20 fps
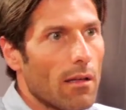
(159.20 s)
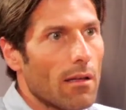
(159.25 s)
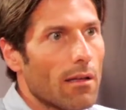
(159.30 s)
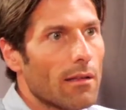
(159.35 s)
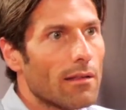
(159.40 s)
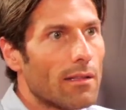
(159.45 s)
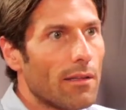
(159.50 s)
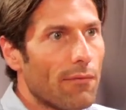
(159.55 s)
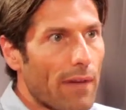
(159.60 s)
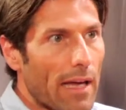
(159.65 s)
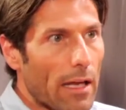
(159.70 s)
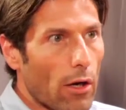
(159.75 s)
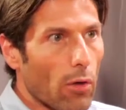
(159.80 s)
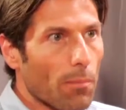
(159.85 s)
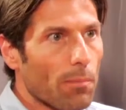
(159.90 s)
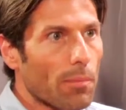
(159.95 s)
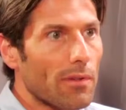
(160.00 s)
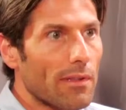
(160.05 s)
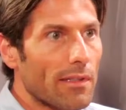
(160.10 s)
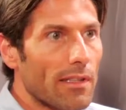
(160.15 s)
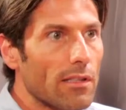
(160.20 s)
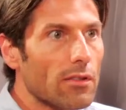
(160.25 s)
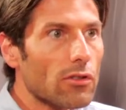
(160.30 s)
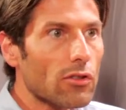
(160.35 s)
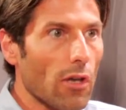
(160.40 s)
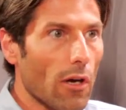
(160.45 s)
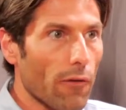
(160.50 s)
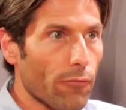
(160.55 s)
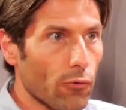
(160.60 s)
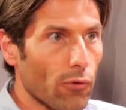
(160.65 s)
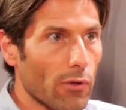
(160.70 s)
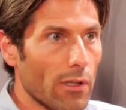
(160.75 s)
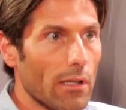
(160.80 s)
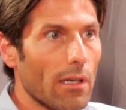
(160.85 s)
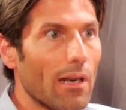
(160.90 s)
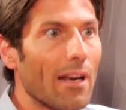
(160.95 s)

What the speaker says: developed this software